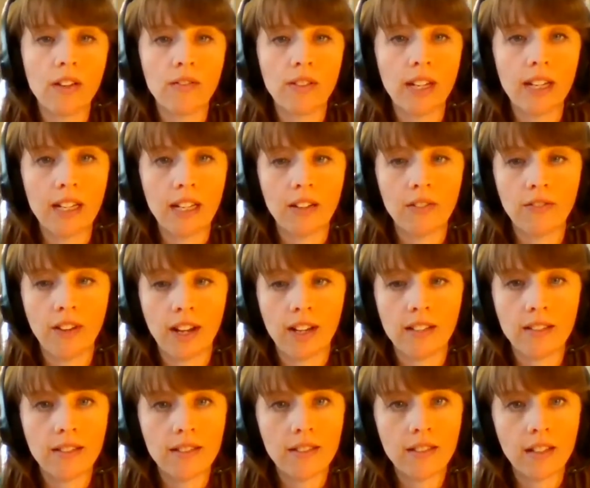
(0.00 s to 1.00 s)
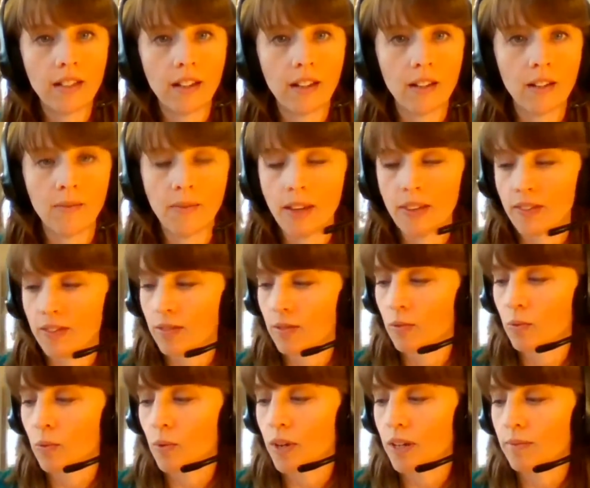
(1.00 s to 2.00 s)
any advice
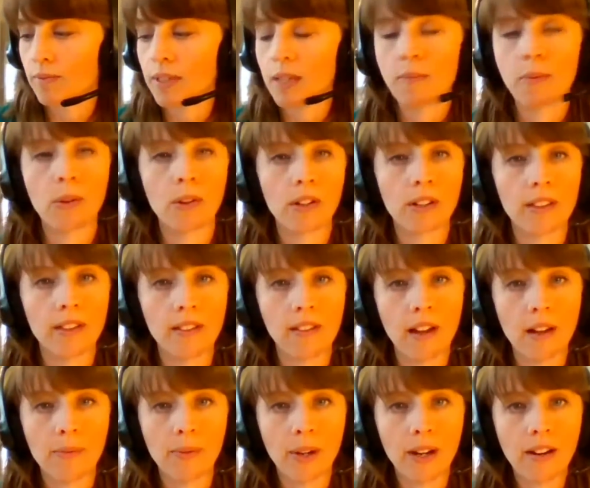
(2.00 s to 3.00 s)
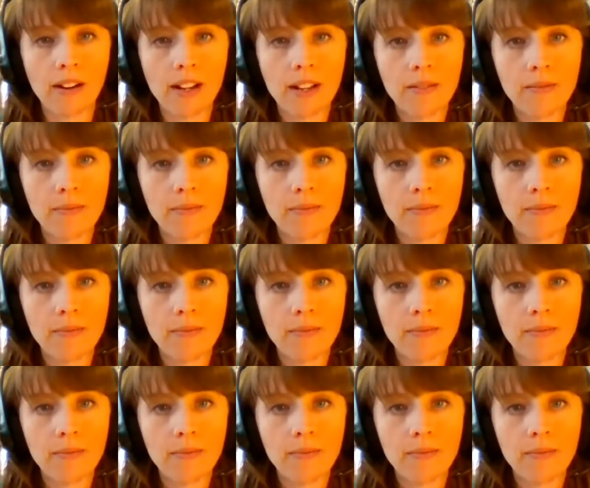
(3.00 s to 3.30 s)
when people are in the library.